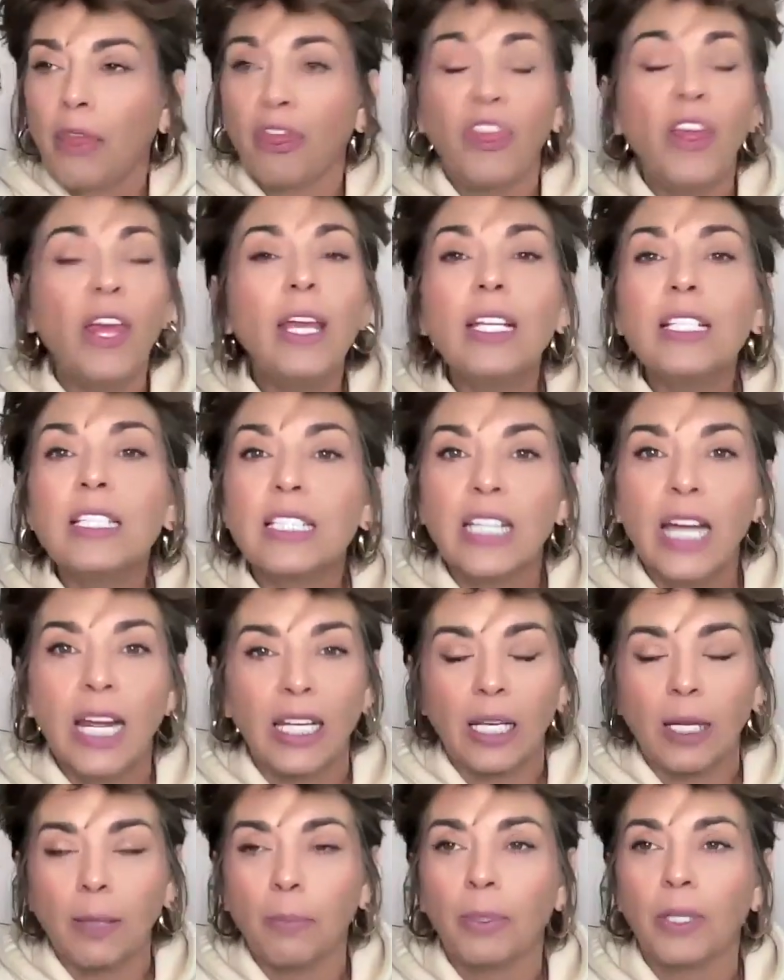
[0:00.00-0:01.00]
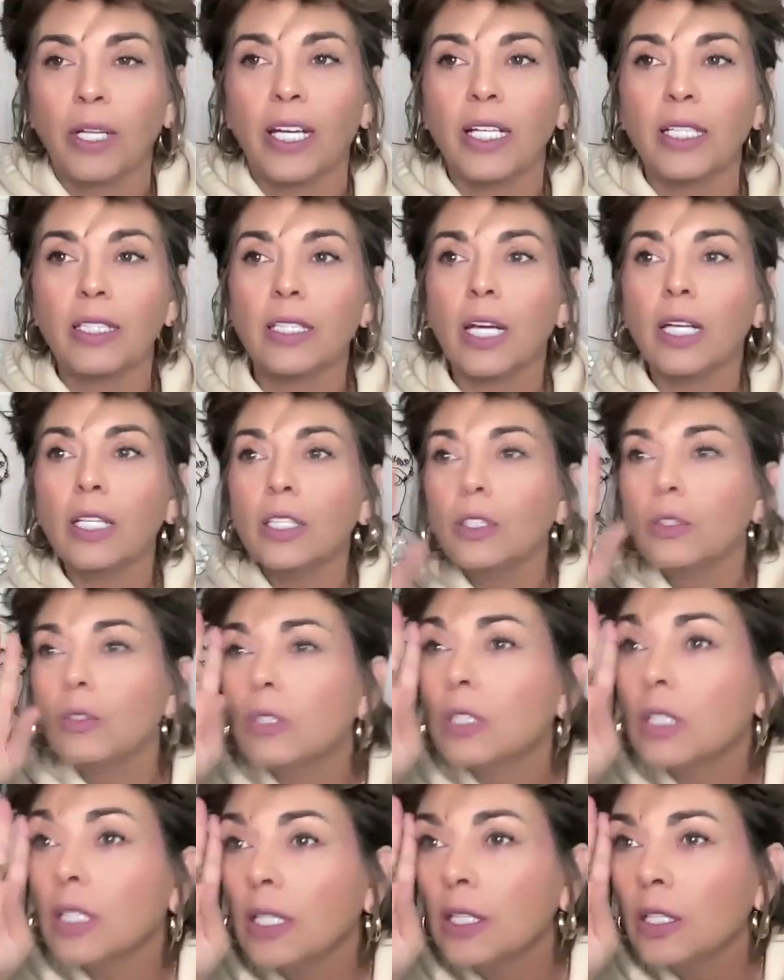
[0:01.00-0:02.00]
thing is taking place. And you
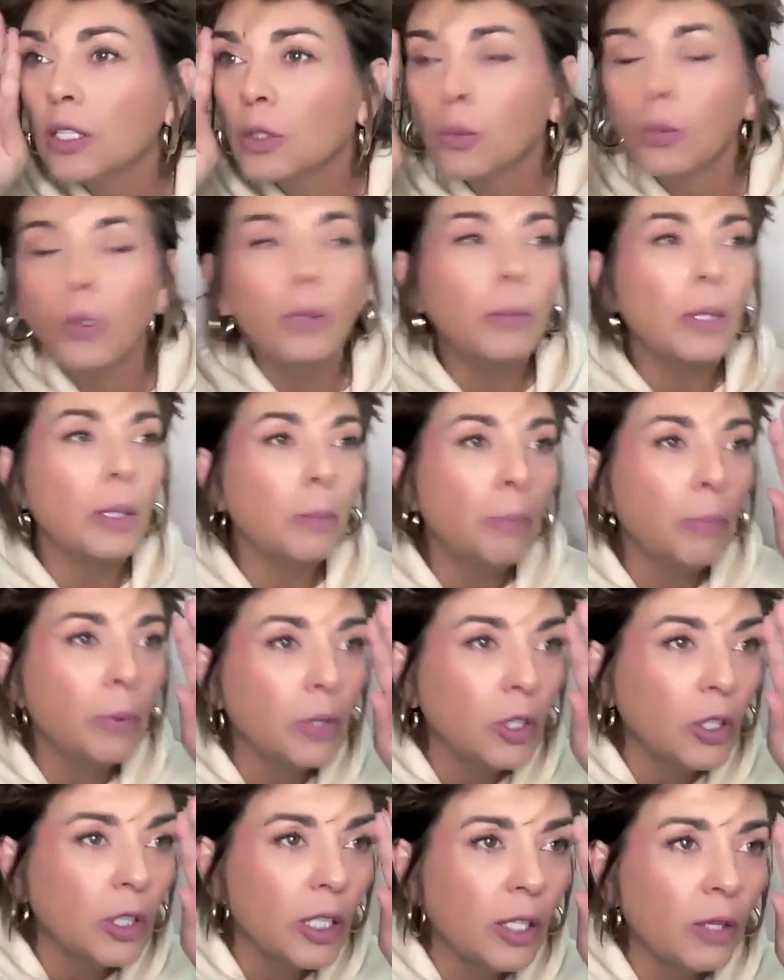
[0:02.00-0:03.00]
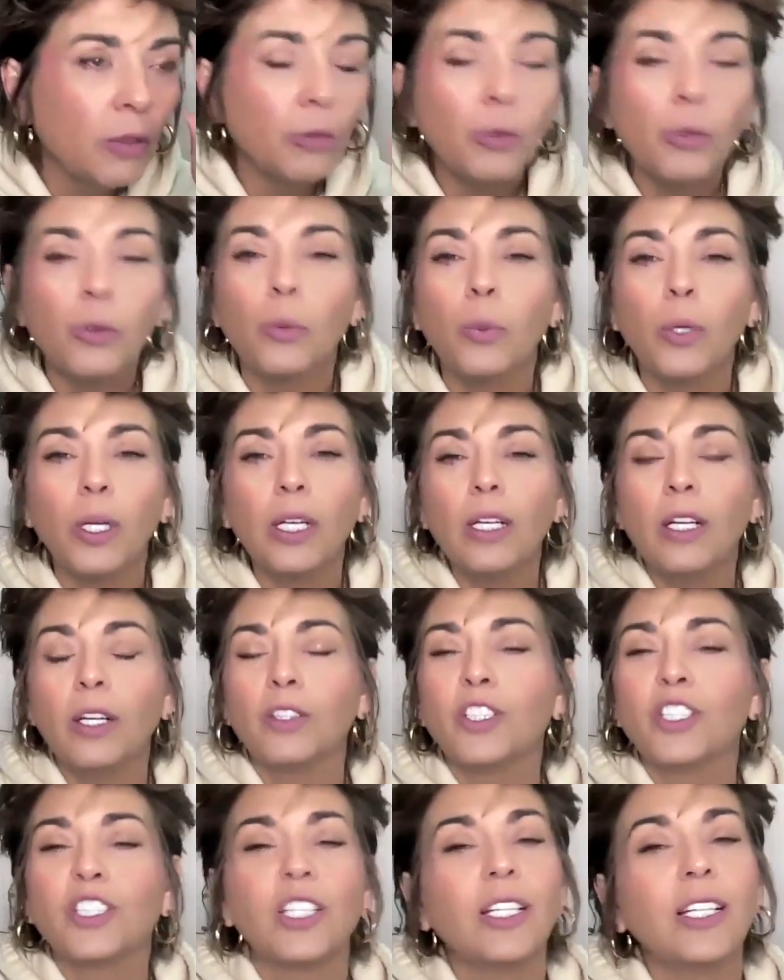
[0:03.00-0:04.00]
see this woman looking through the window.
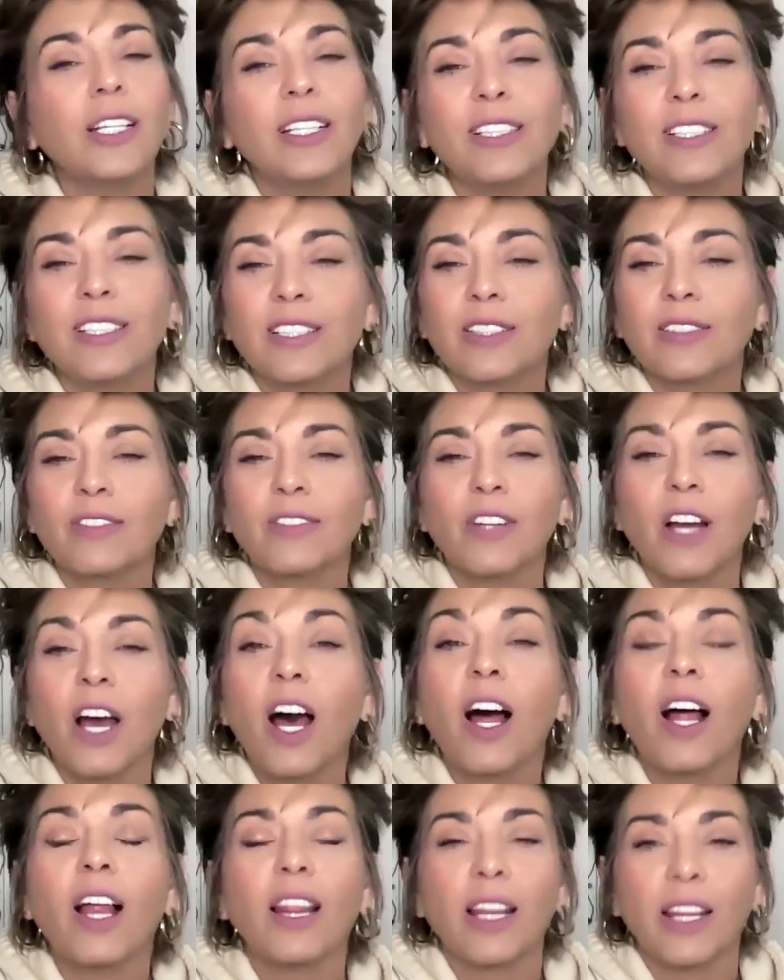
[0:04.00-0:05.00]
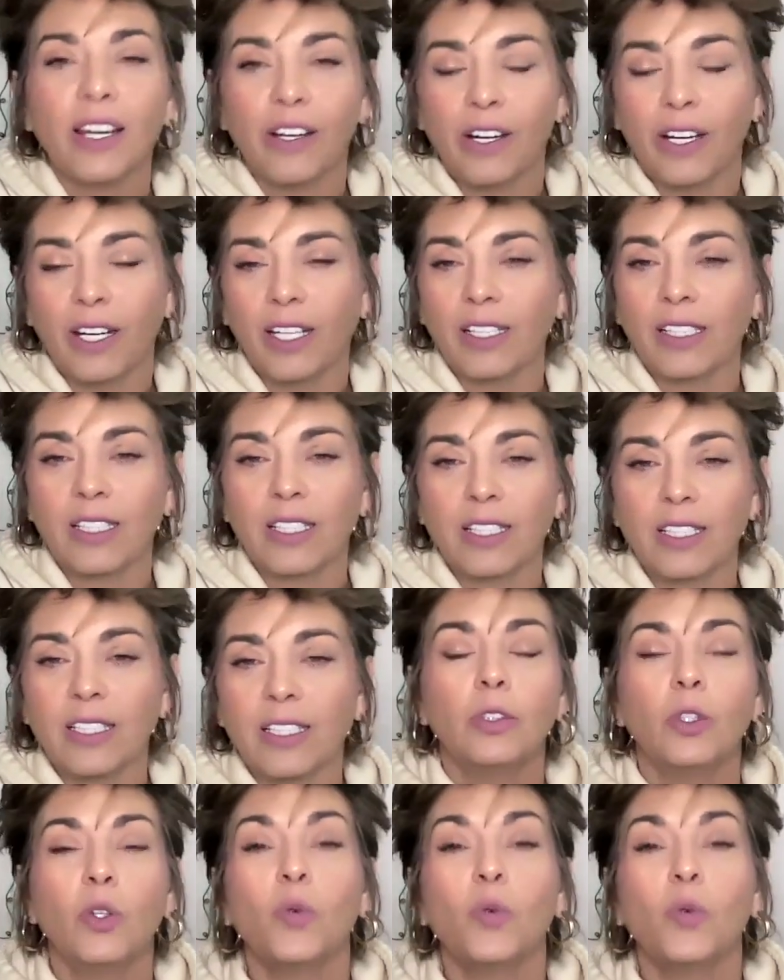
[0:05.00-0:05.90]
She is hilarious.